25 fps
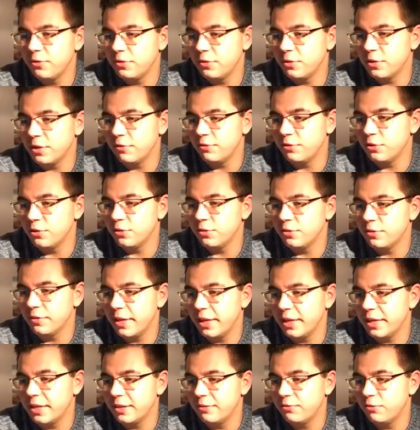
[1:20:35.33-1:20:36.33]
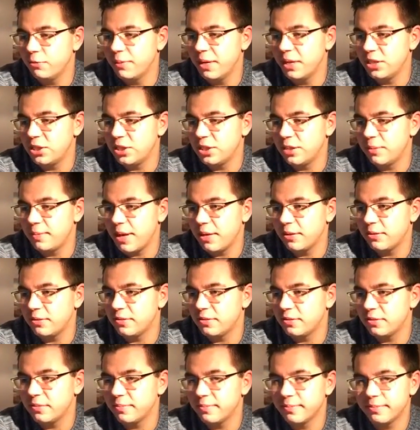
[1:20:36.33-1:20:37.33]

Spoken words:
give you like, information about this.